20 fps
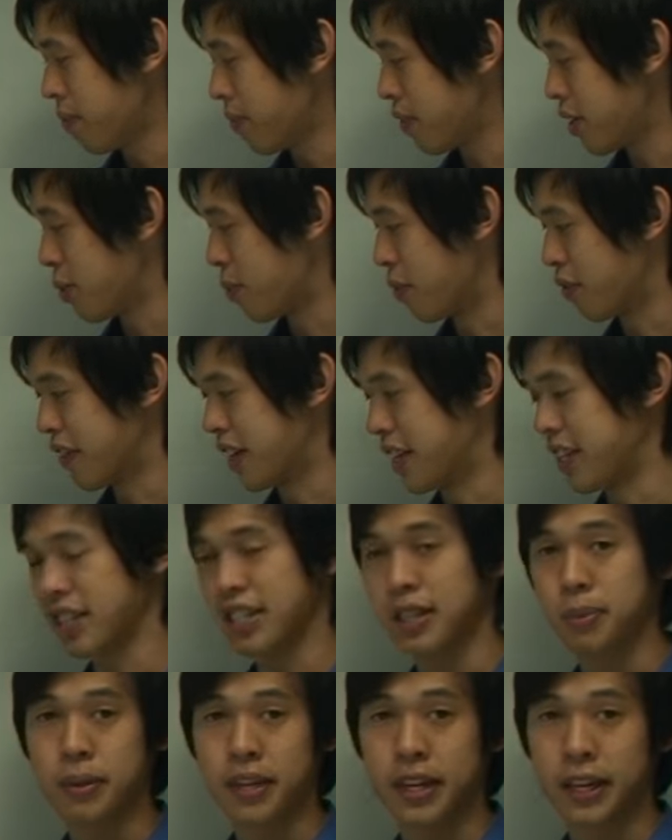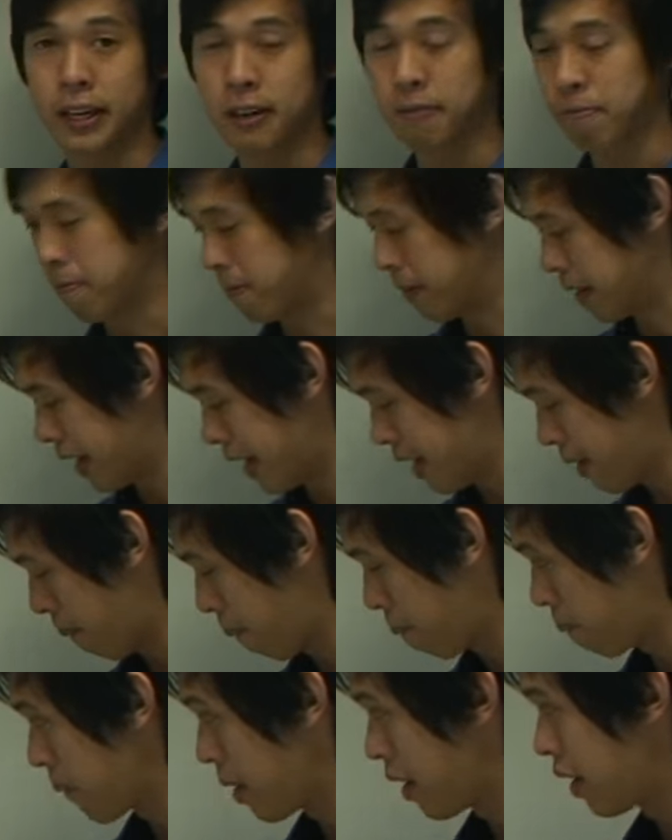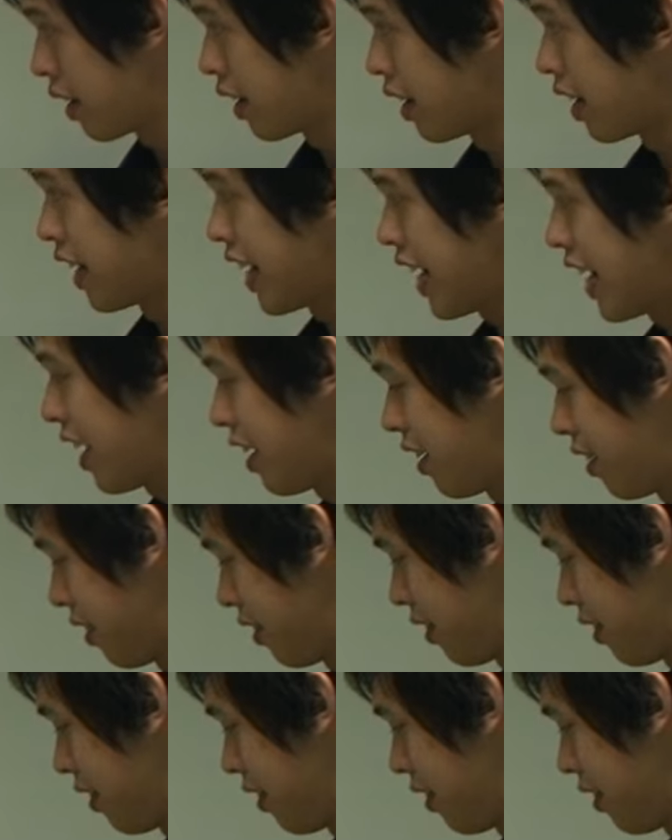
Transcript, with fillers: to prevent the spitting, okay? Now,